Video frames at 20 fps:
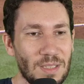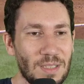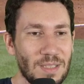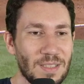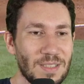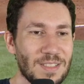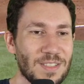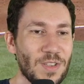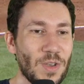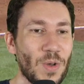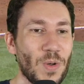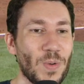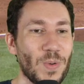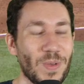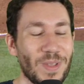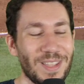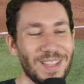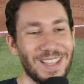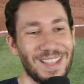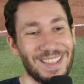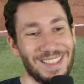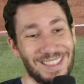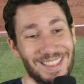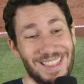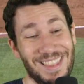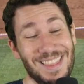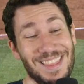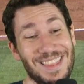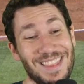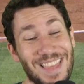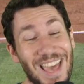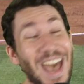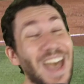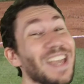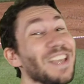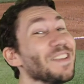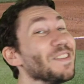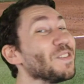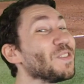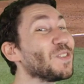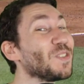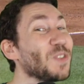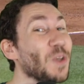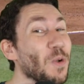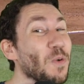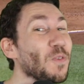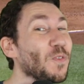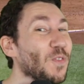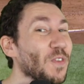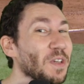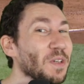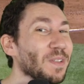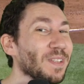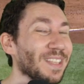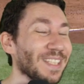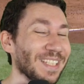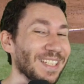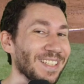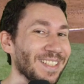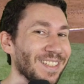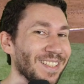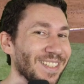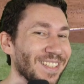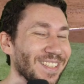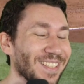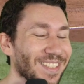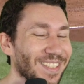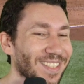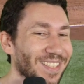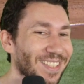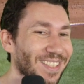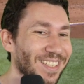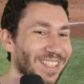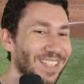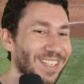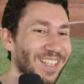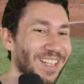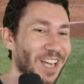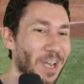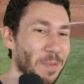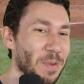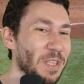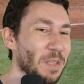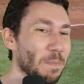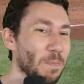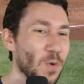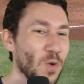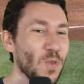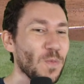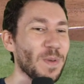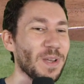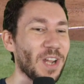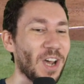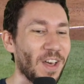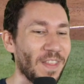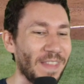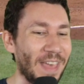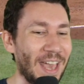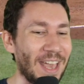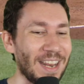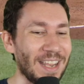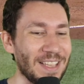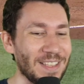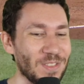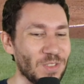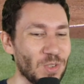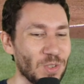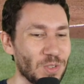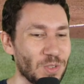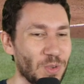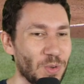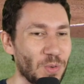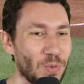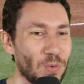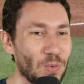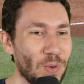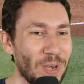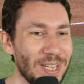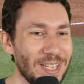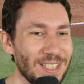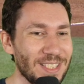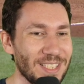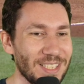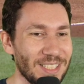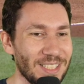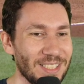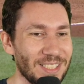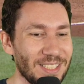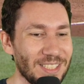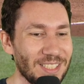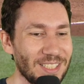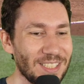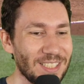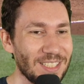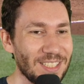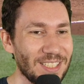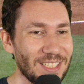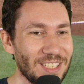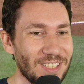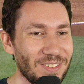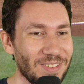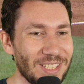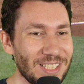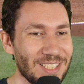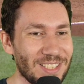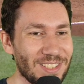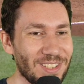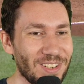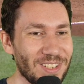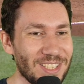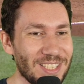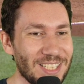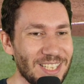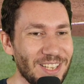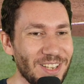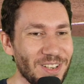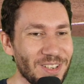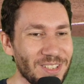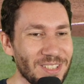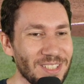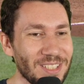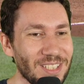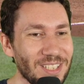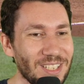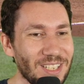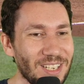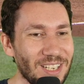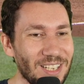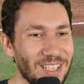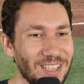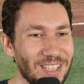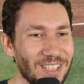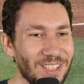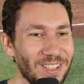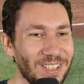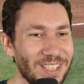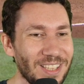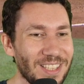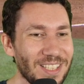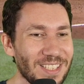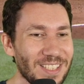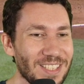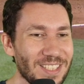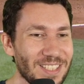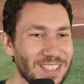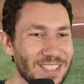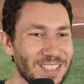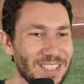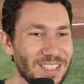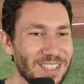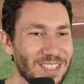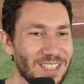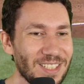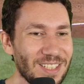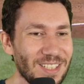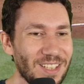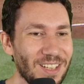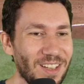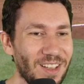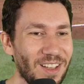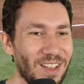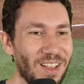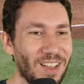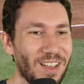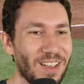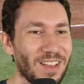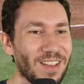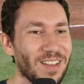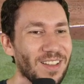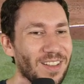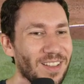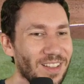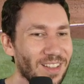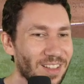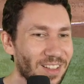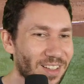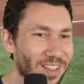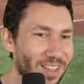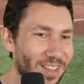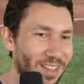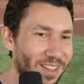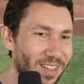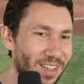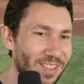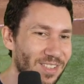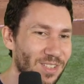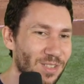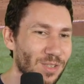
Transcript: So that is so filthy. I mean, the movement on that is just crazy. I mean, that starts here. Like, look at this. Oh, such